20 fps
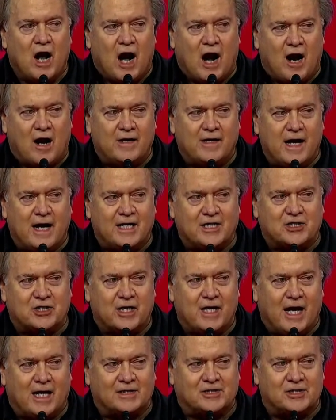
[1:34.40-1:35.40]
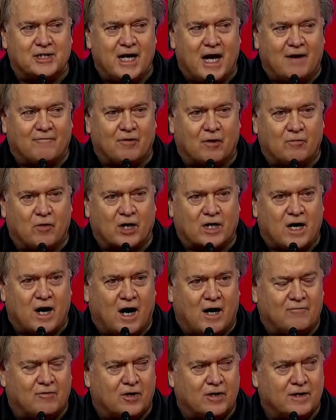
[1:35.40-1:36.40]
our nation has never
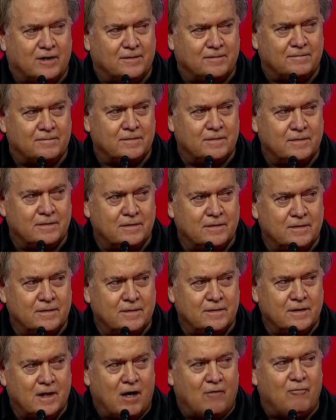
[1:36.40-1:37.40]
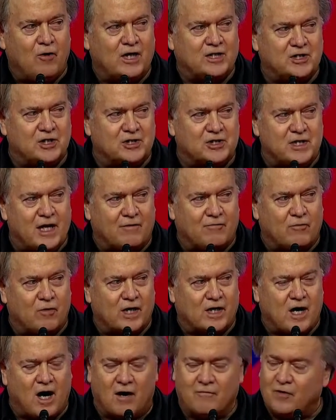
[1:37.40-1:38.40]
recovered,
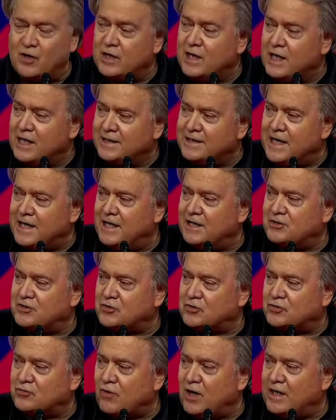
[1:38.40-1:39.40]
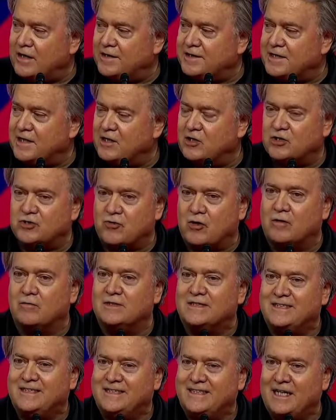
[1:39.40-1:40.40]
the interest rate in the 10-year Treasury
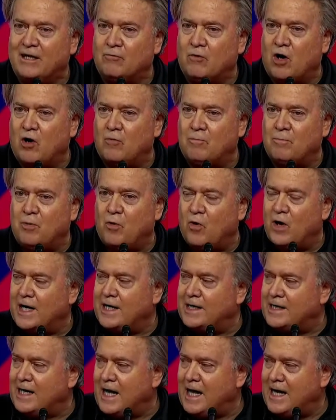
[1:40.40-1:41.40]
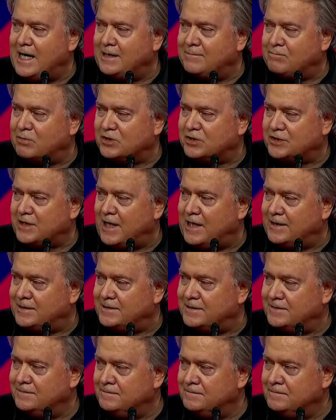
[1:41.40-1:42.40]
was
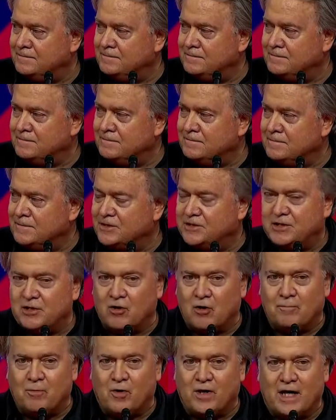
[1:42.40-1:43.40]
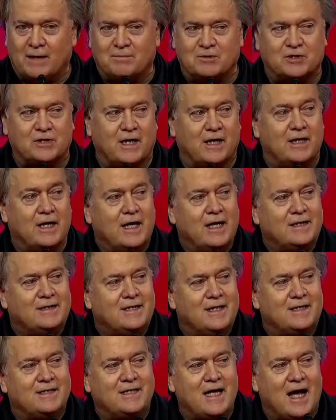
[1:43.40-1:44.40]
0.8%. 0.8%.
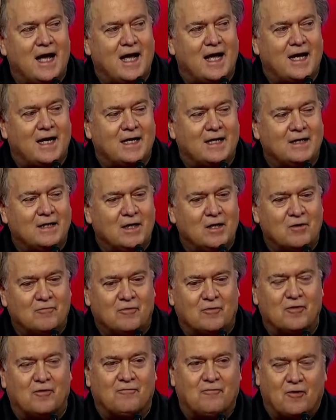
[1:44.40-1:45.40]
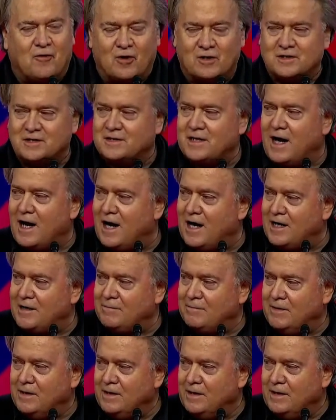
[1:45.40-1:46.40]
Today, for the first
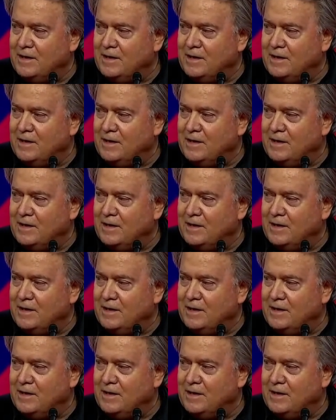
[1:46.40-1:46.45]
time,